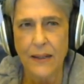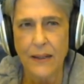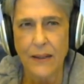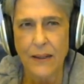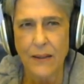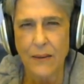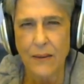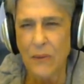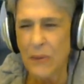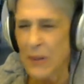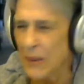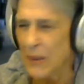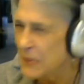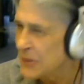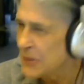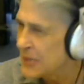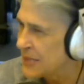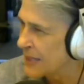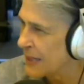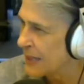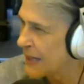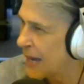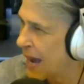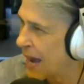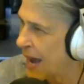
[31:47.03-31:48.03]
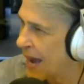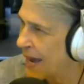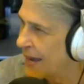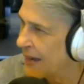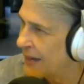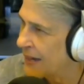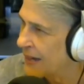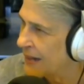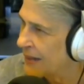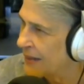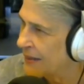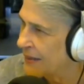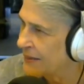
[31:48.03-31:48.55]
what was the guy?
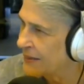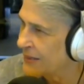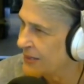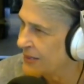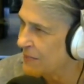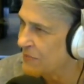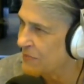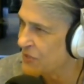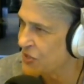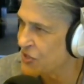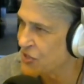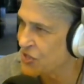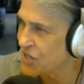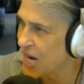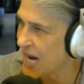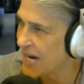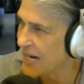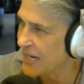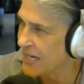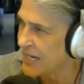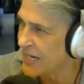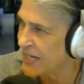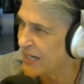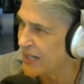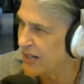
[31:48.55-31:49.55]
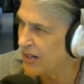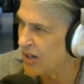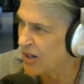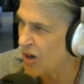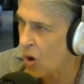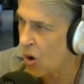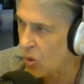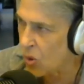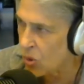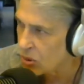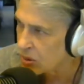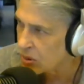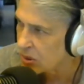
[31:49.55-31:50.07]
Some shady
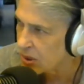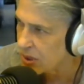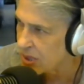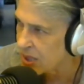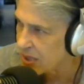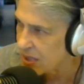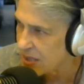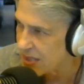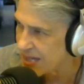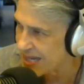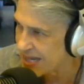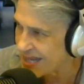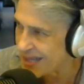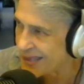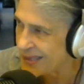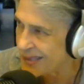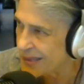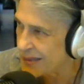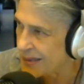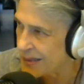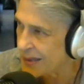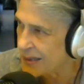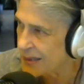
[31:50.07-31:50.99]
gold dealer?